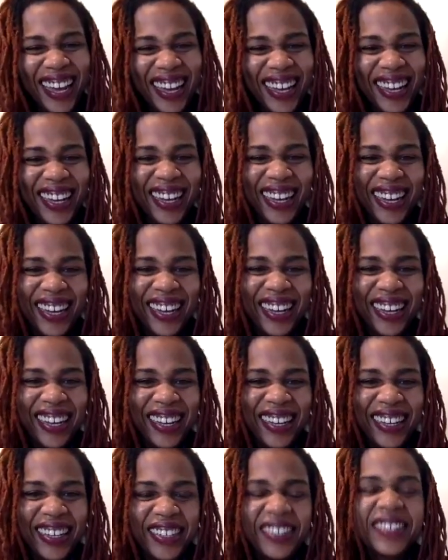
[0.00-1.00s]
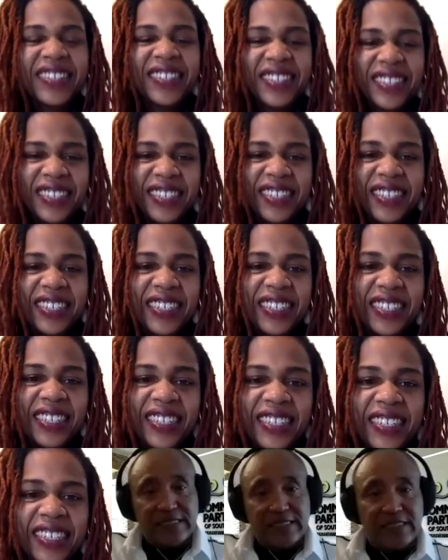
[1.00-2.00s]
environment where there's
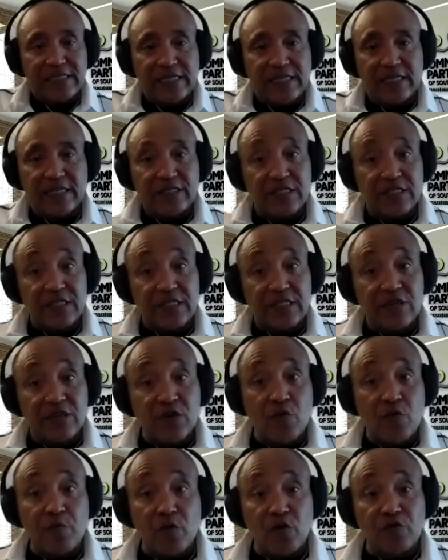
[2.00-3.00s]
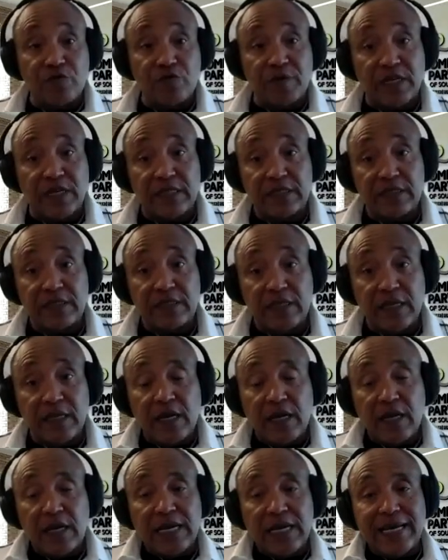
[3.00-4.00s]
glass ceilings and no movement.
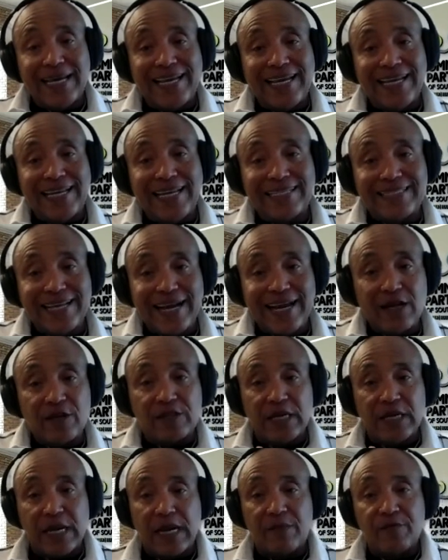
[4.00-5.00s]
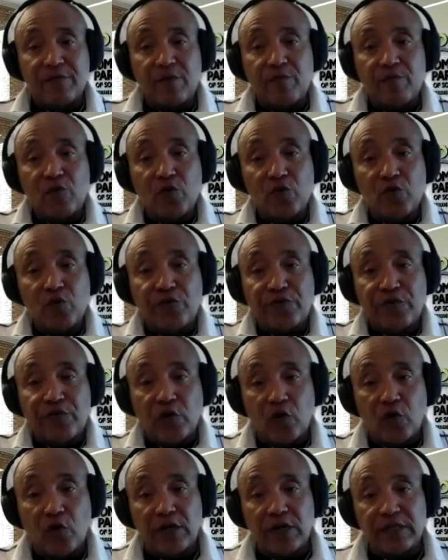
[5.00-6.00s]
It is now time to move
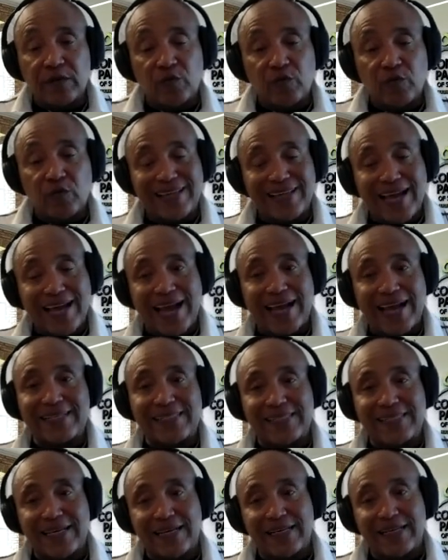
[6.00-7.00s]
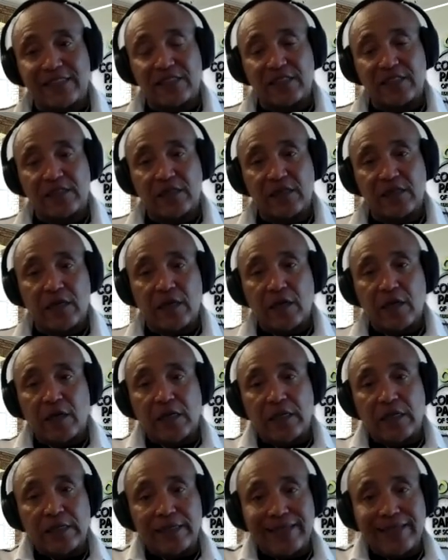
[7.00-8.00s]
forward with access
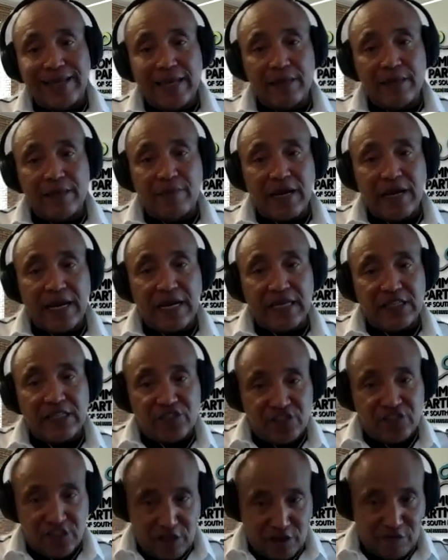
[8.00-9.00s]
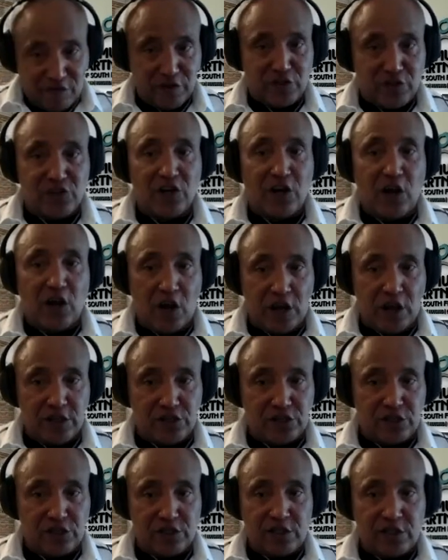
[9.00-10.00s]
led by the silver
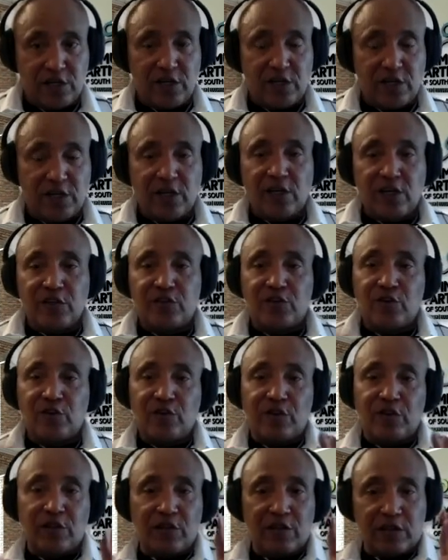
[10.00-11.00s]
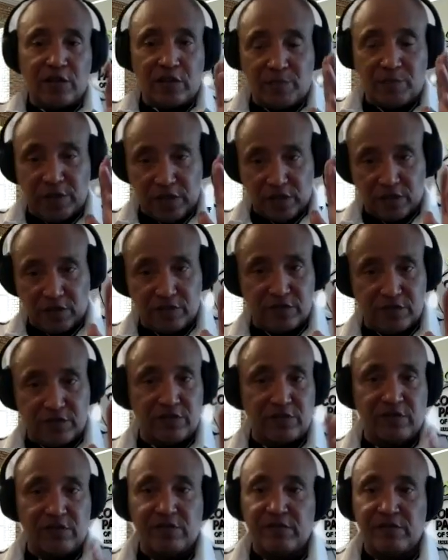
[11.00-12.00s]
charge to the, the
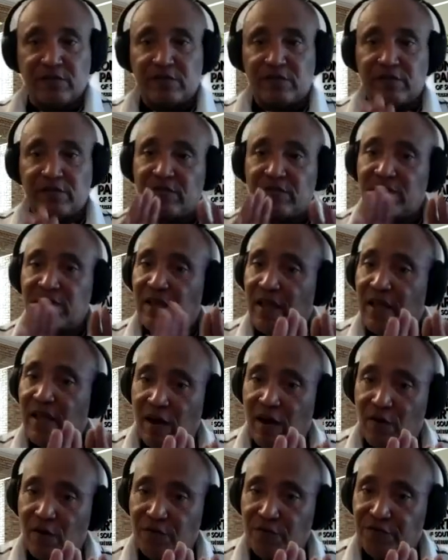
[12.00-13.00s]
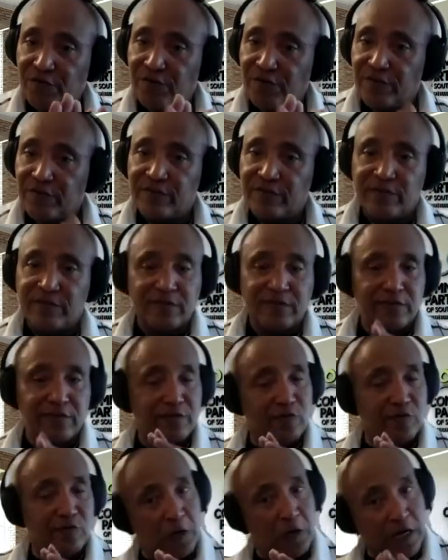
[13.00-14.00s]
pillars health,
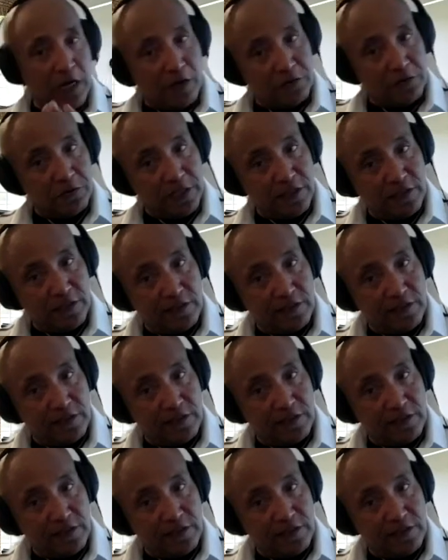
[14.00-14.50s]
wellness,